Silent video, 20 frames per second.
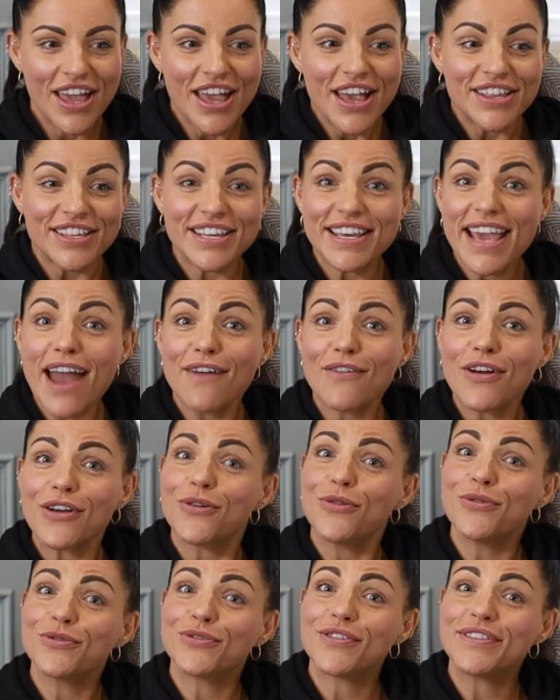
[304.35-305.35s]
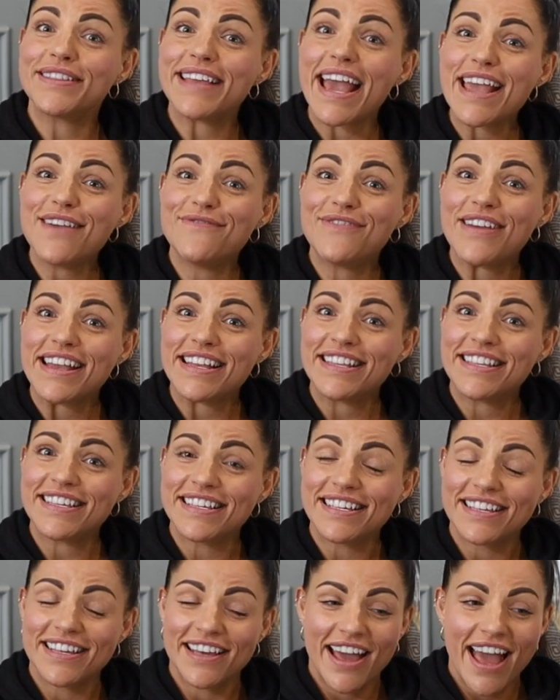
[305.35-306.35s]
So yeah, I called on David
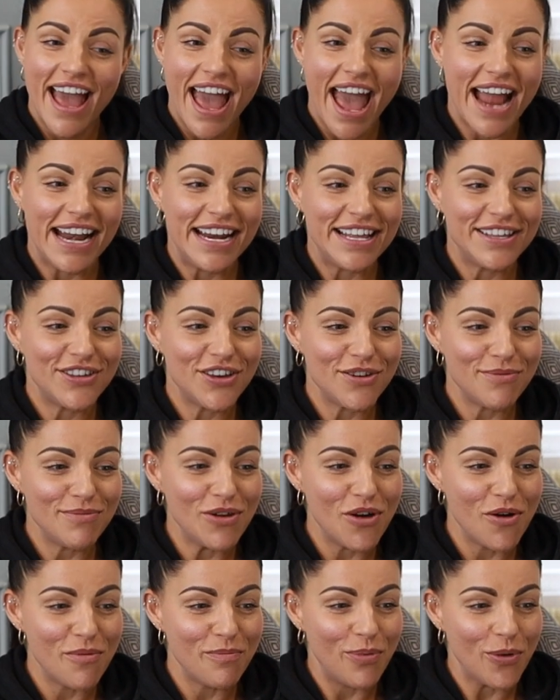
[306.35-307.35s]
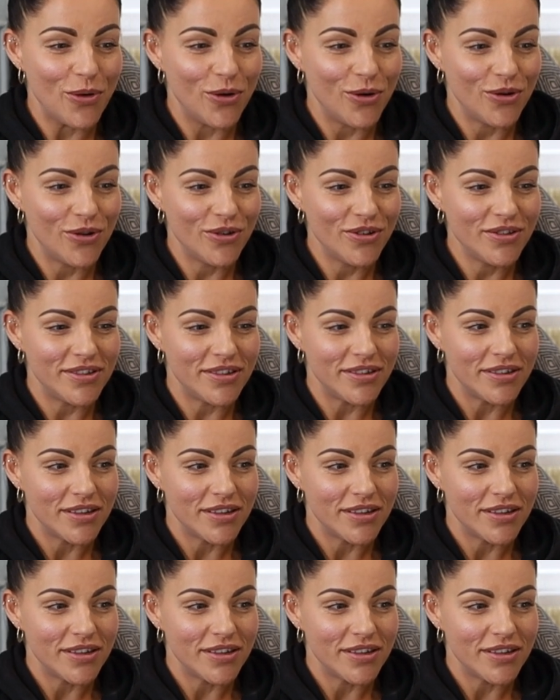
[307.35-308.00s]
and he took me on board,